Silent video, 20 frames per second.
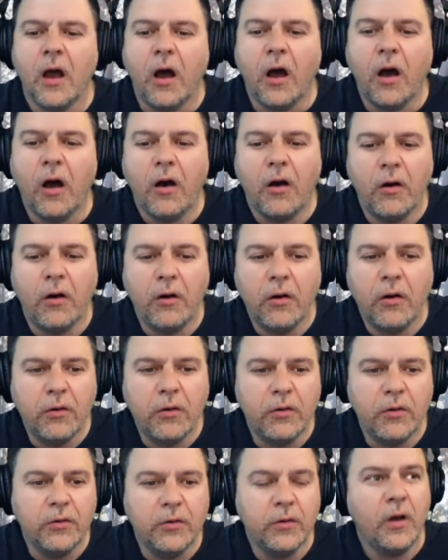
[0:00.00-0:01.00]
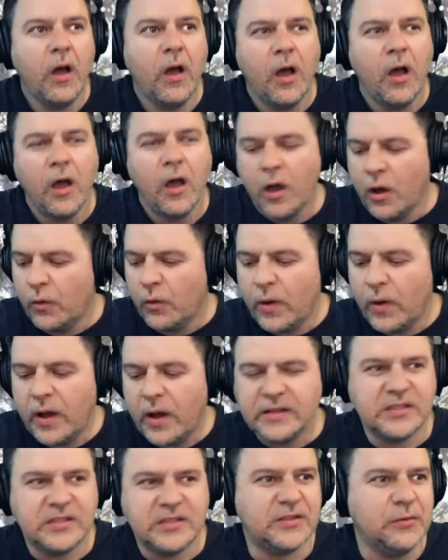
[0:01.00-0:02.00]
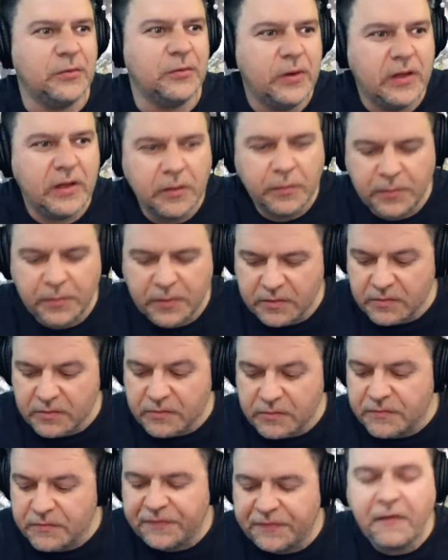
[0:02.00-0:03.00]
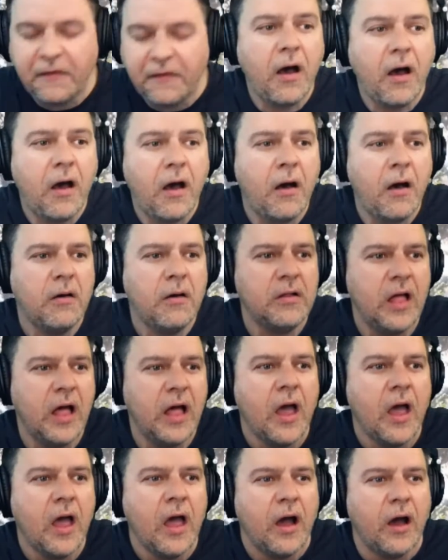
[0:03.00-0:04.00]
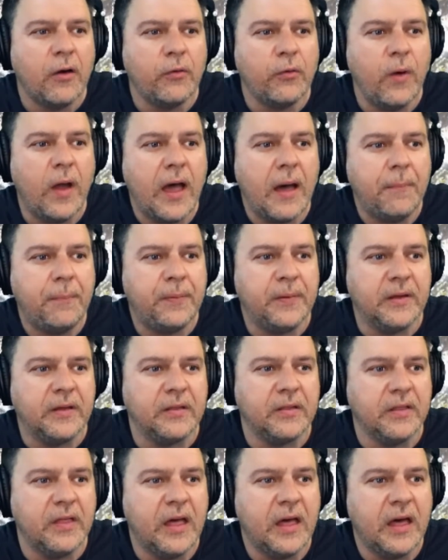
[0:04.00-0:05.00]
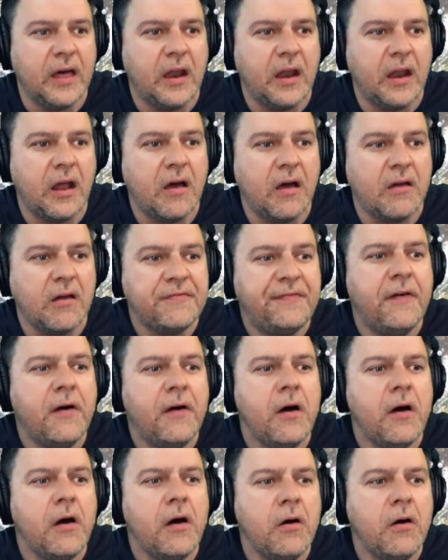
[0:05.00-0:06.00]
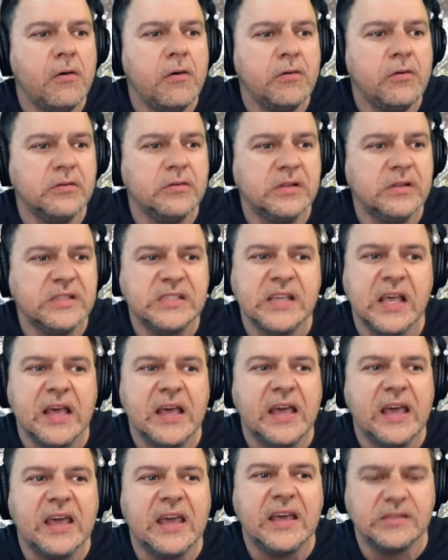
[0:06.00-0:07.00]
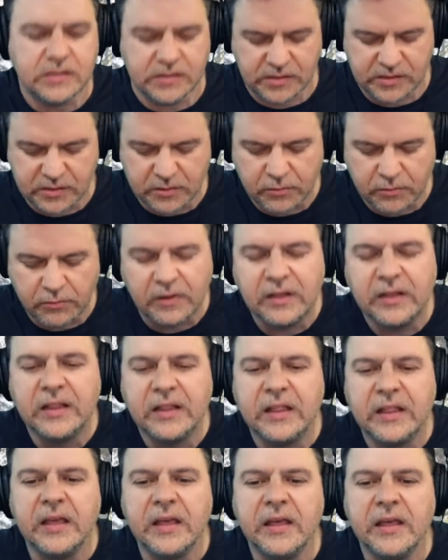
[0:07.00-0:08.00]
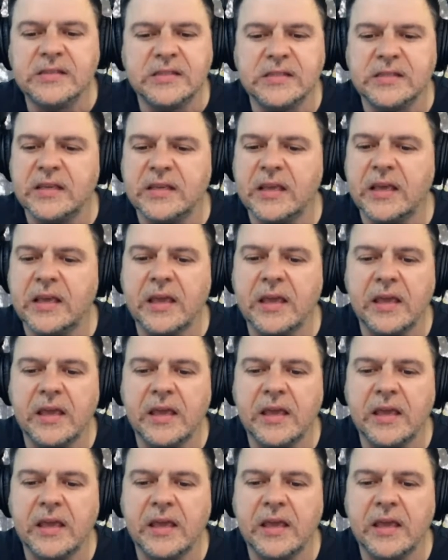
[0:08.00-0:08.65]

Oh, watch the ribbon fall, a wrapping that unfolds. It's so clear to see.